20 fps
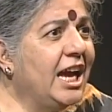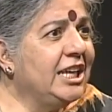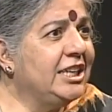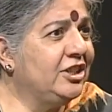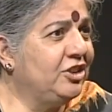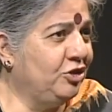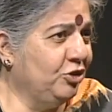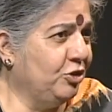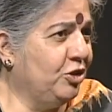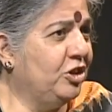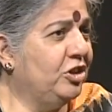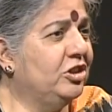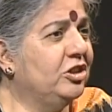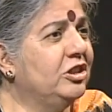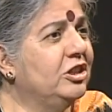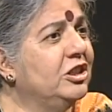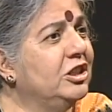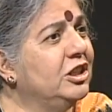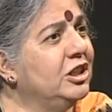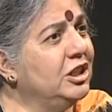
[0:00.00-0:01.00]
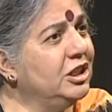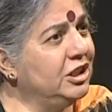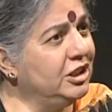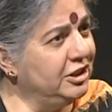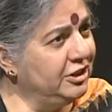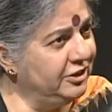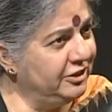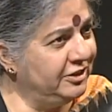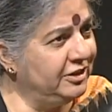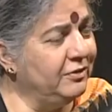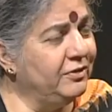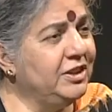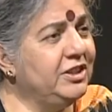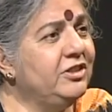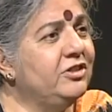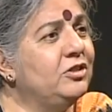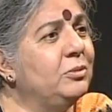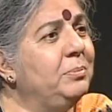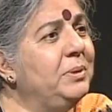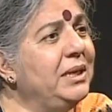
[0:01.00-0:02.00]
It took
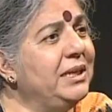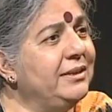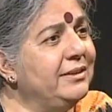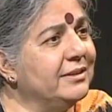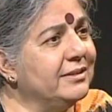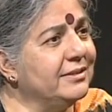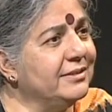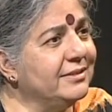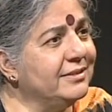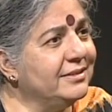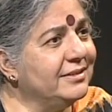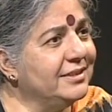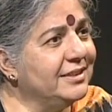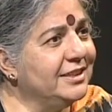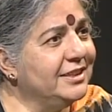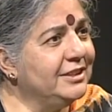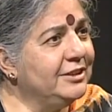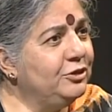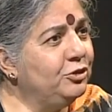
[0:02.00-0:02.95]
civil disobedience